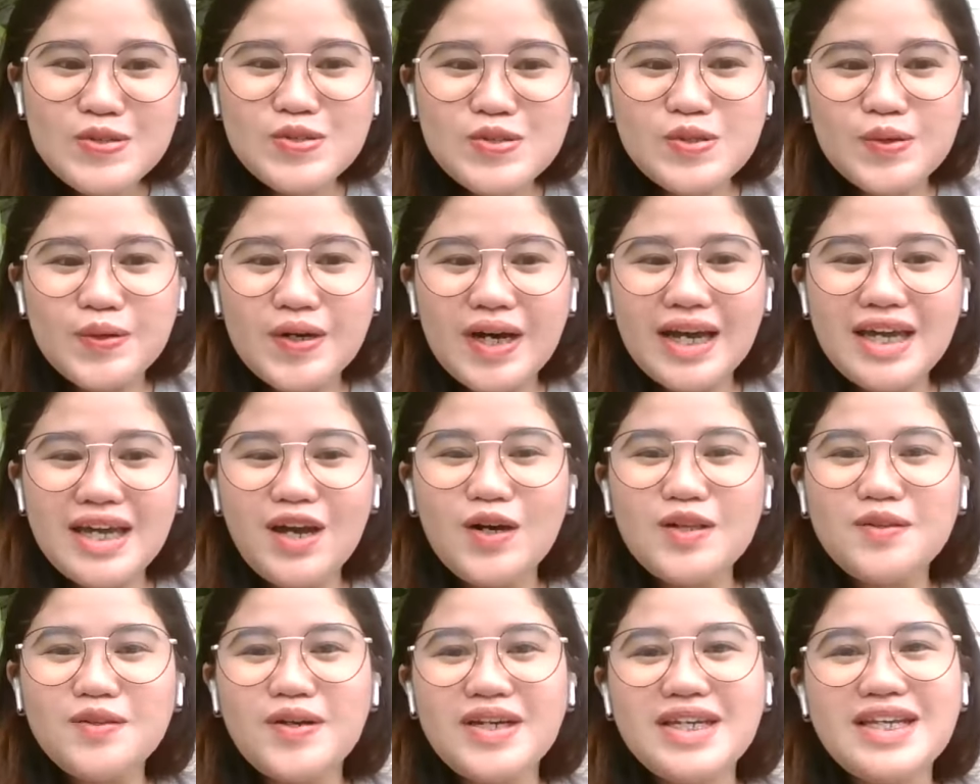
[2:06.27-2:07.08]
So I
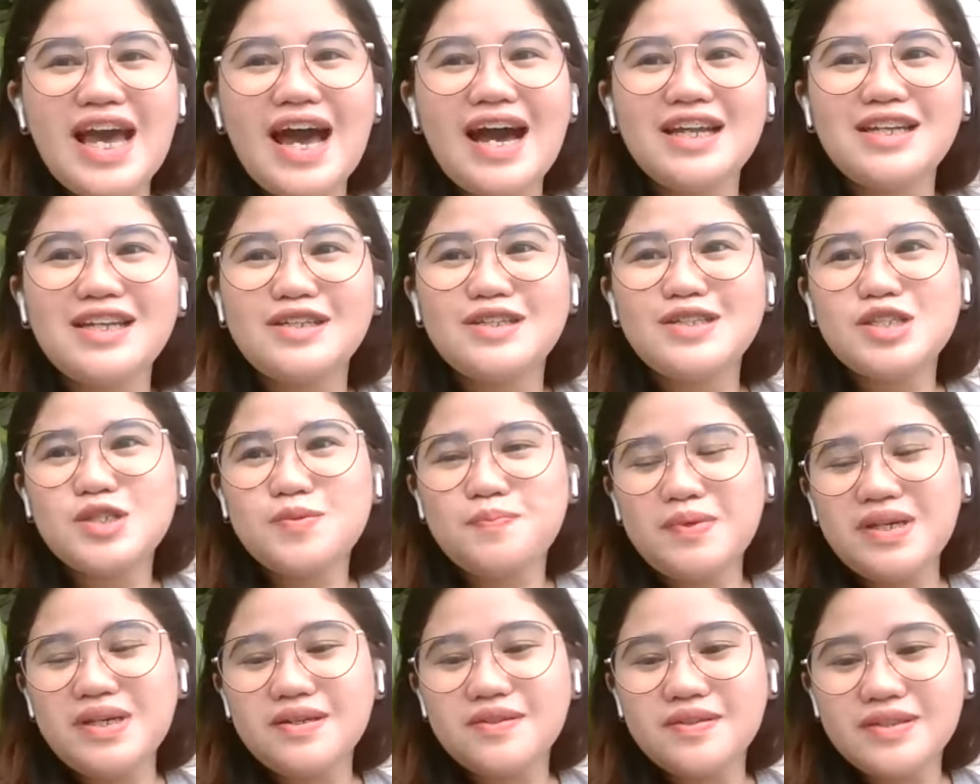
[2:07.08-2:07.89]
already had an
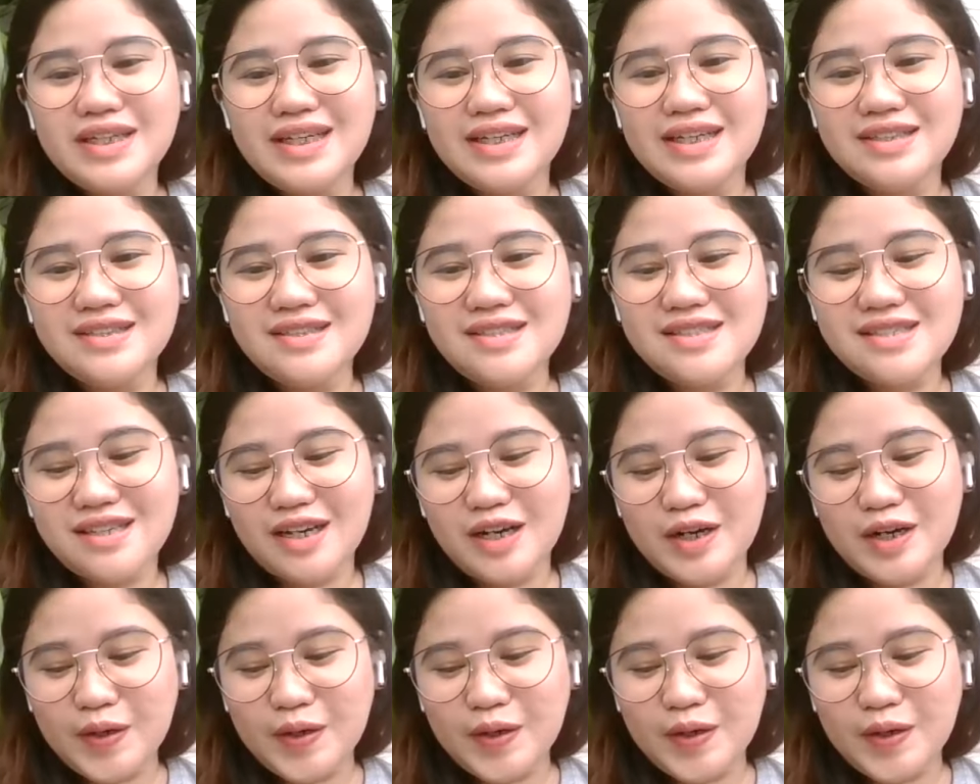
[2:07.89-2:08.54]
experience